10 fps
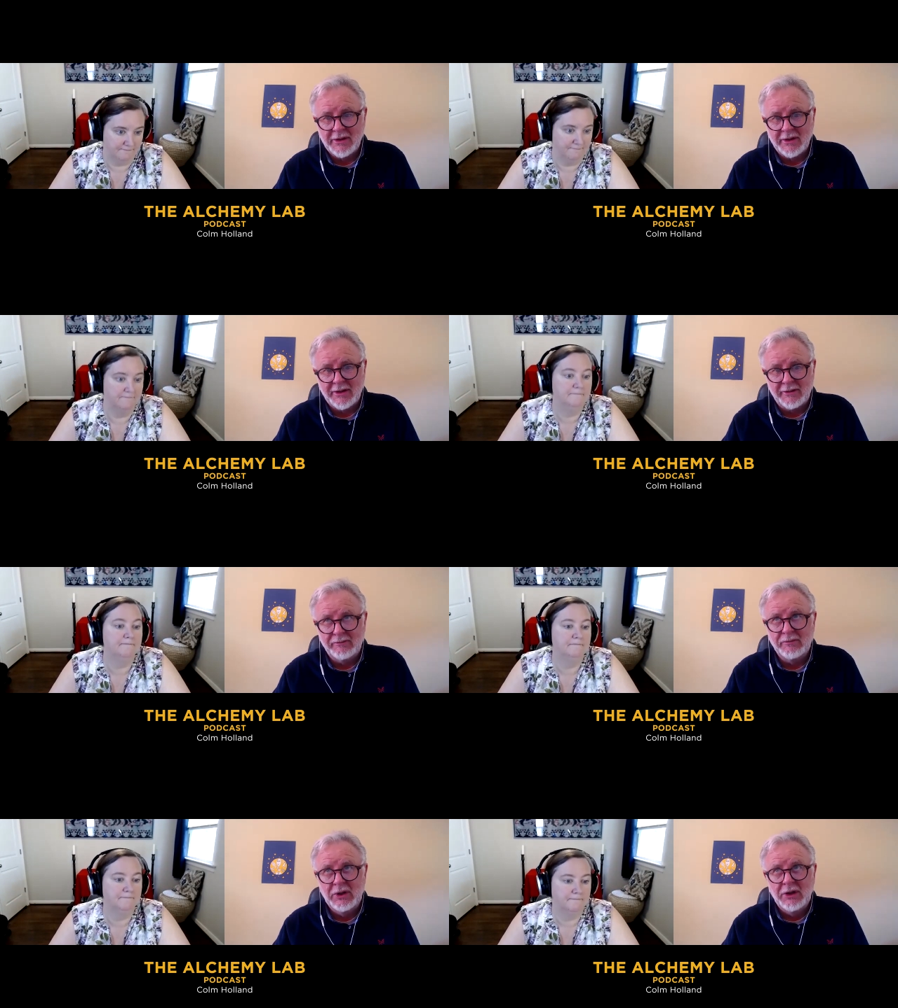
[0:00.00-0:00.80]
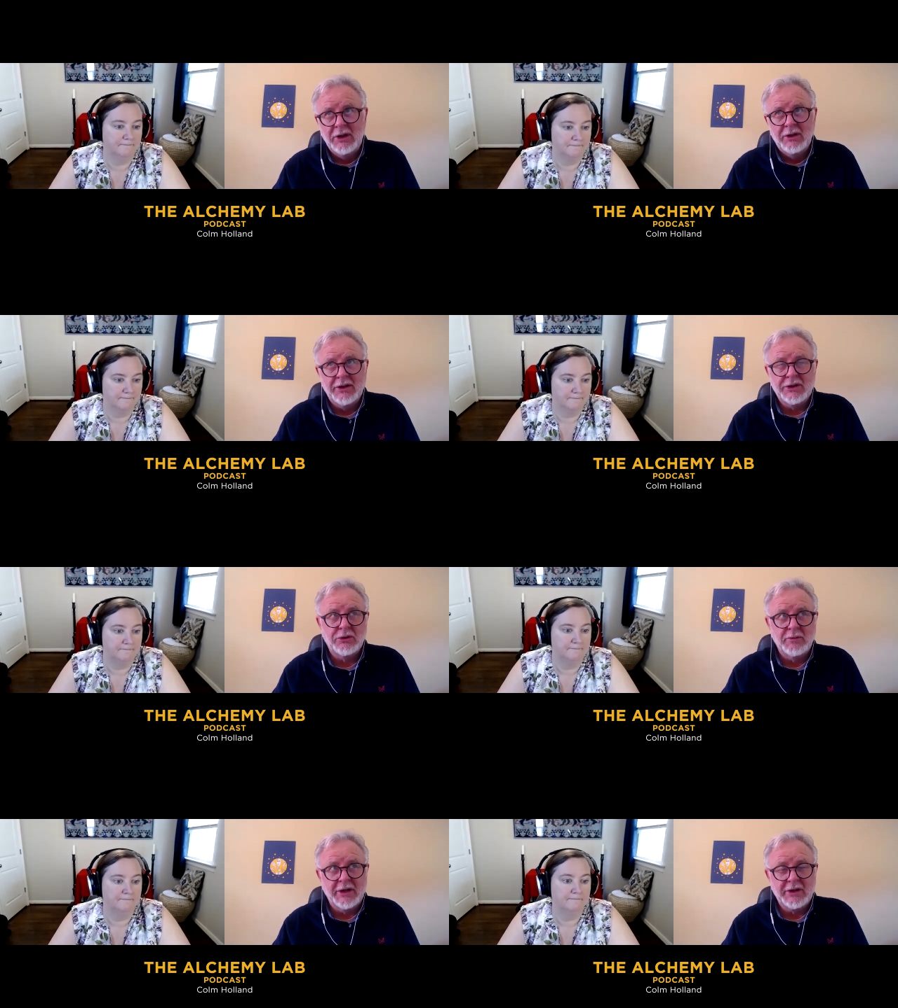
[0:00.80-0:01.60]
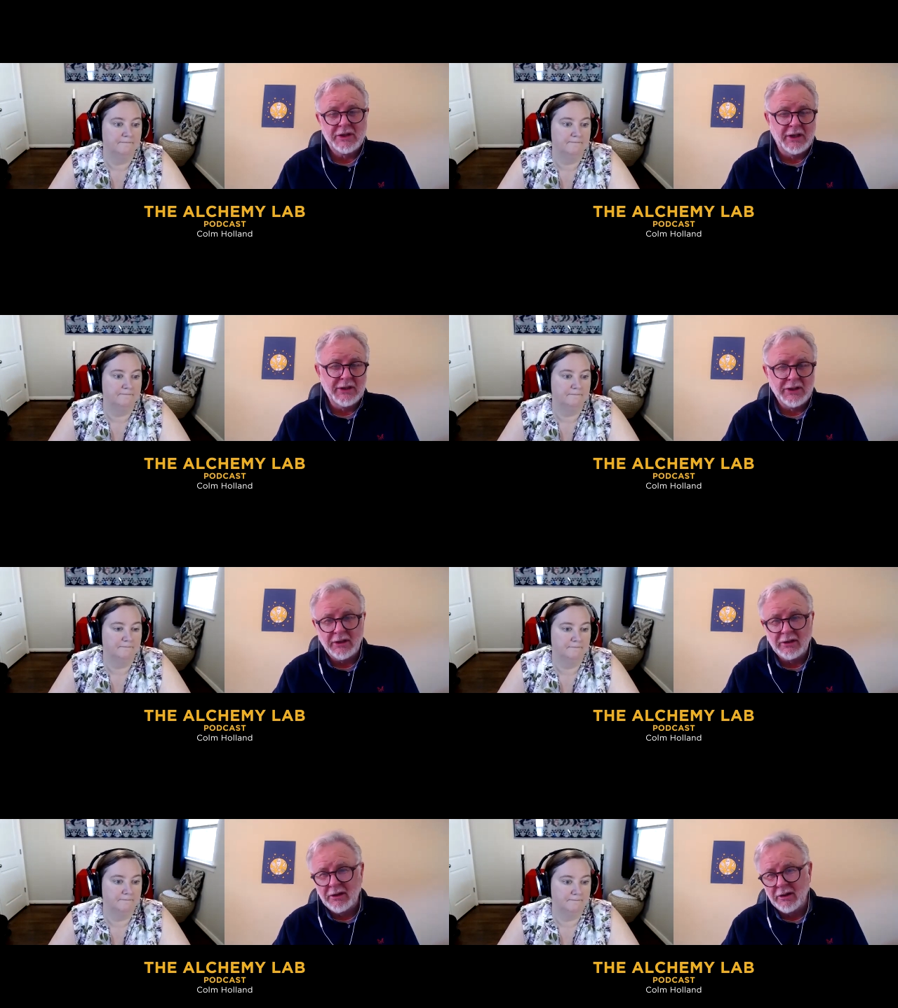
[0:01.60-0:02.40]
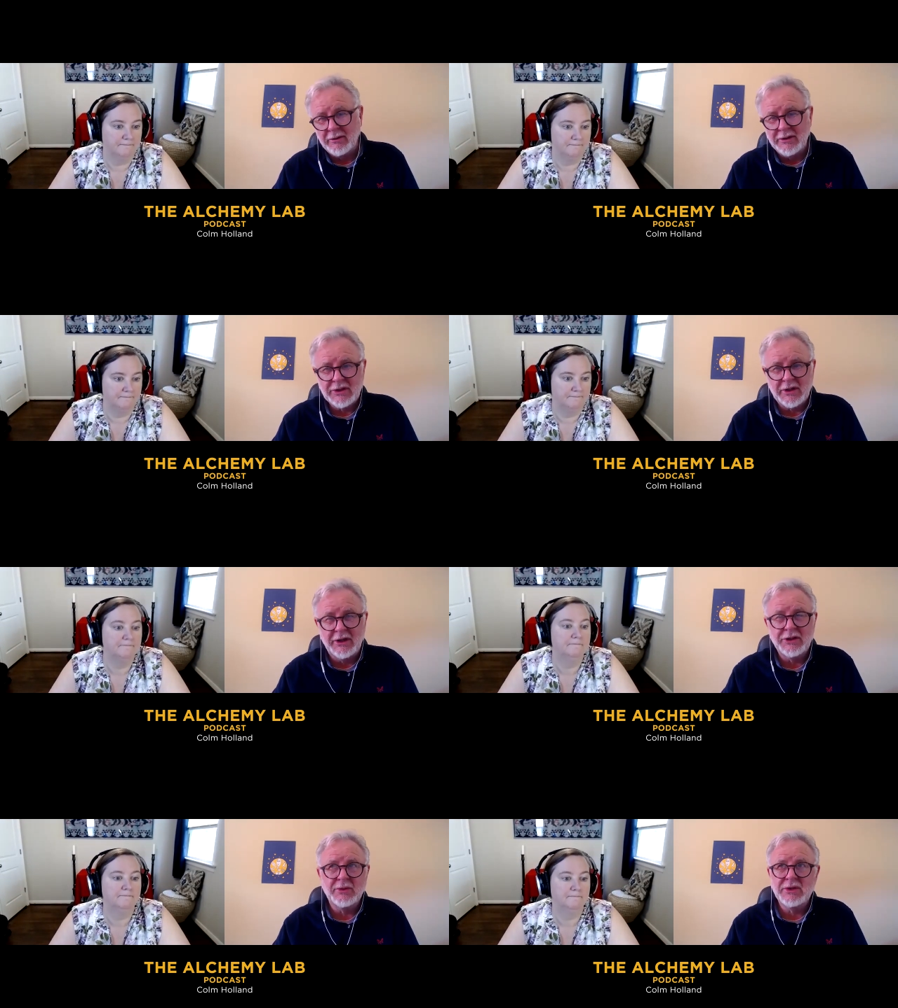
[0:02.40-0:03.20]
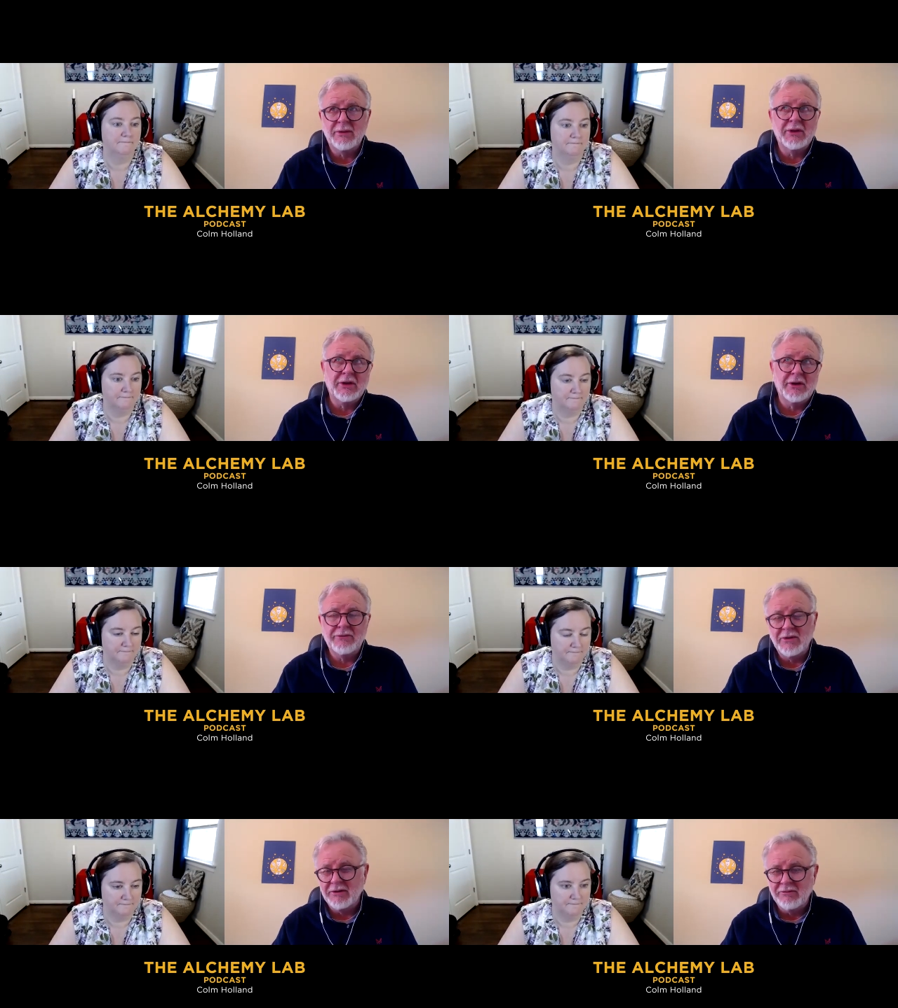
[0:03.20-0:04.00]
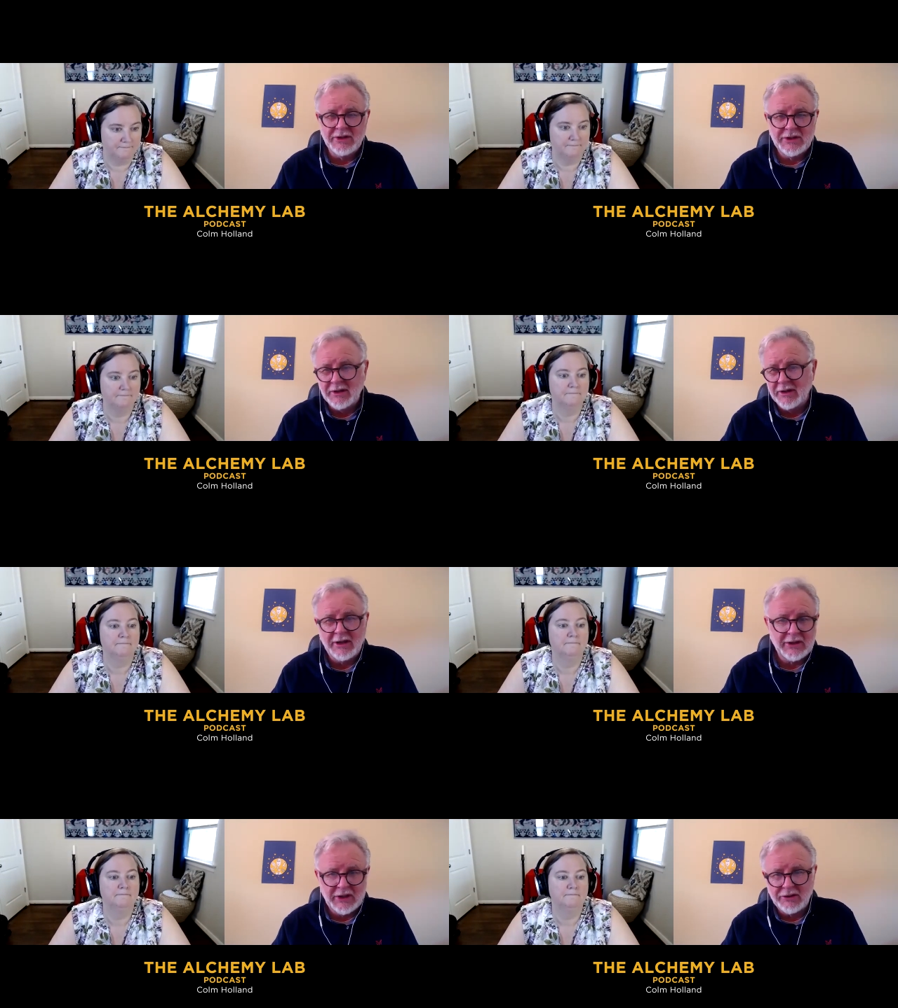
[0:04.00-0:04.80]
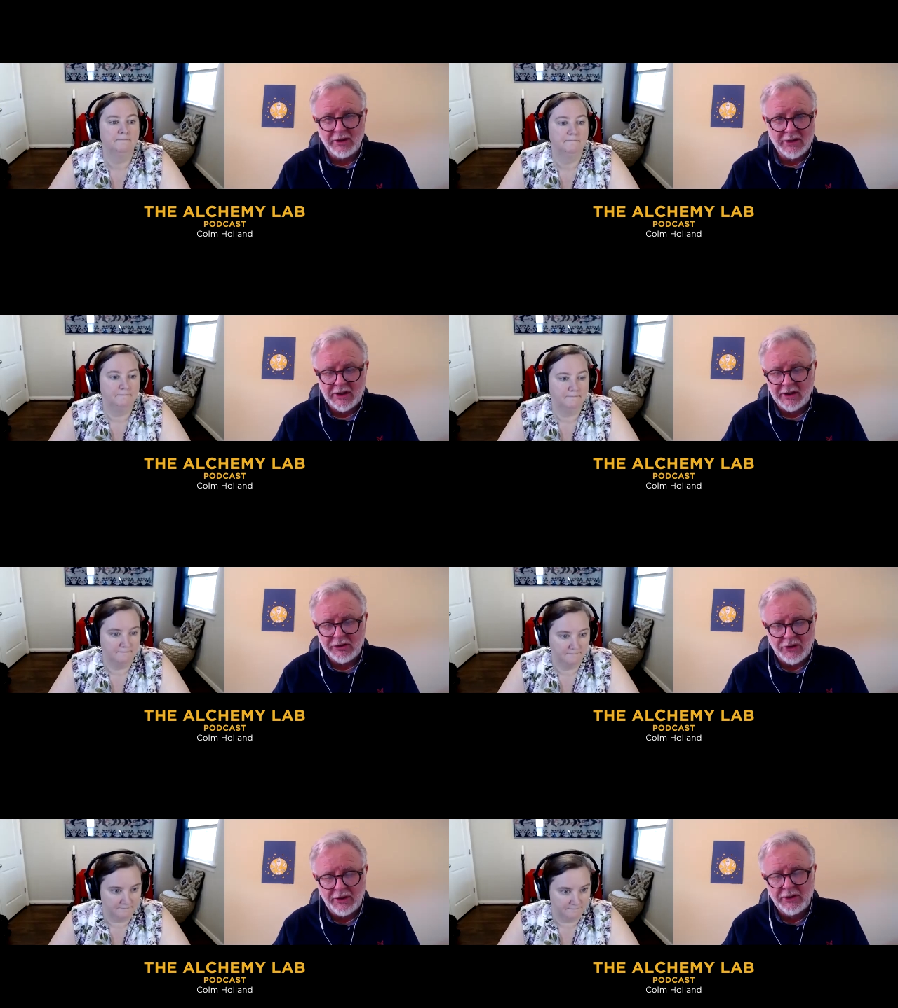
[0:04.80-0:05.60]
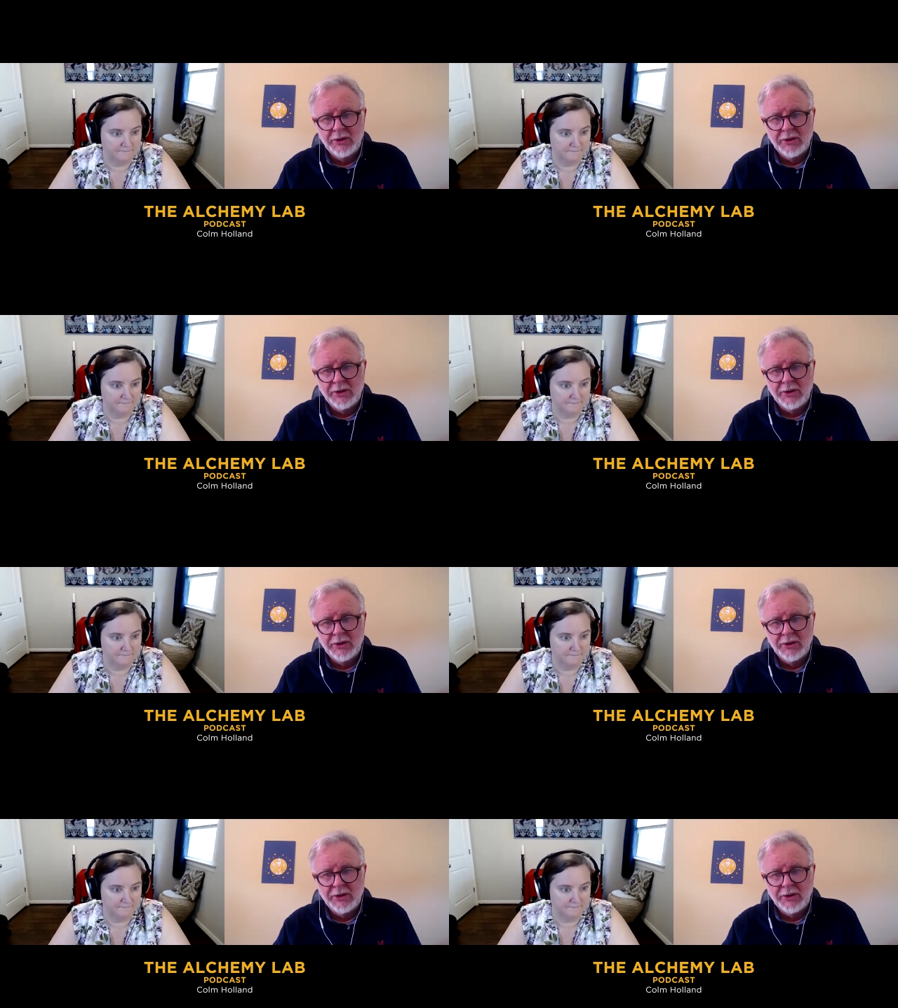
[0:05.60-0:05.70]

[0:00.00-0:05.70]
Speaker 1: Um, this all makes sense, it coincides with something I've read recently, etc., etc.